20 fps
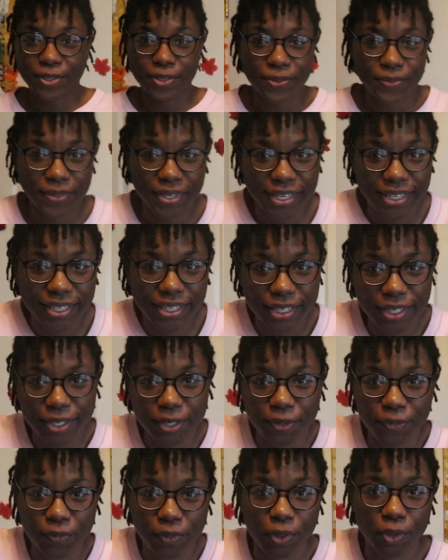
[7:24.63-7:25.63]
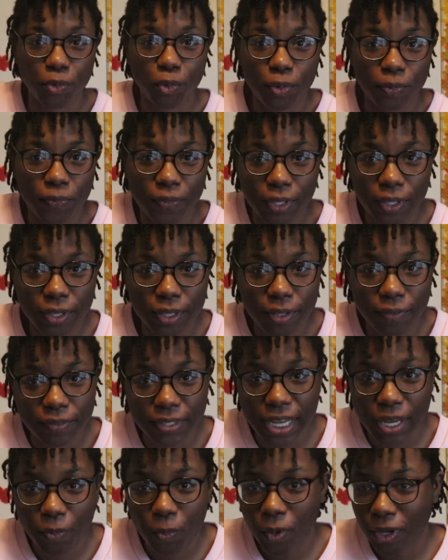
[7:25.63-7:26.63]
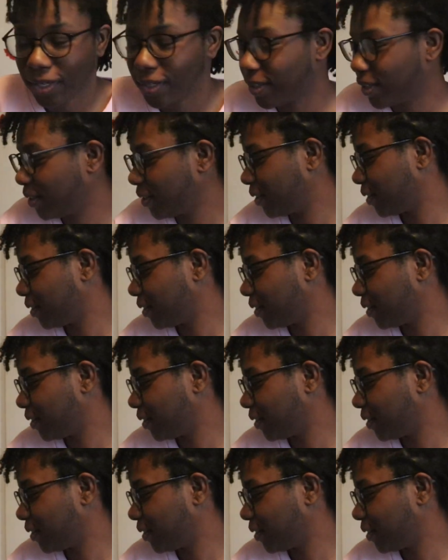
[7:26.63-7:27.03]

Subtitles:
you ready for the reveal of day 1?